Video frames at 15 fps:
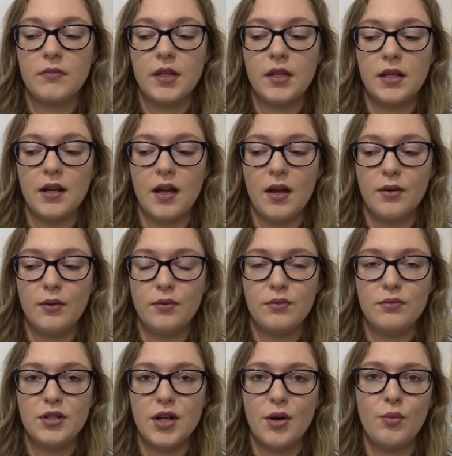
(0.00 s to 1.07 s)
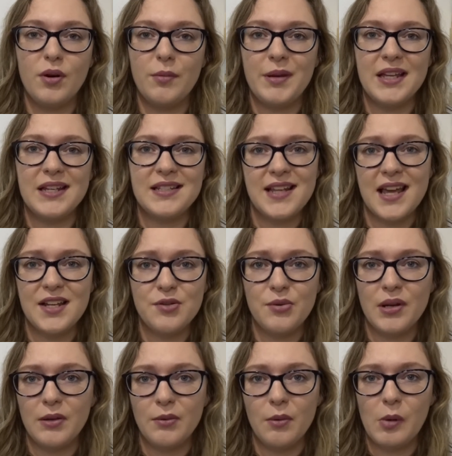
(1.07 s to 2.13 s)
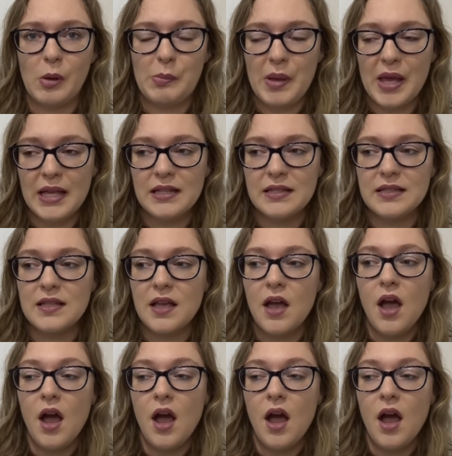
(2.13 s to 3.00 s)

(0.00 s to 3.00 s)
you know, you don't want to be in debt to anyone with pins.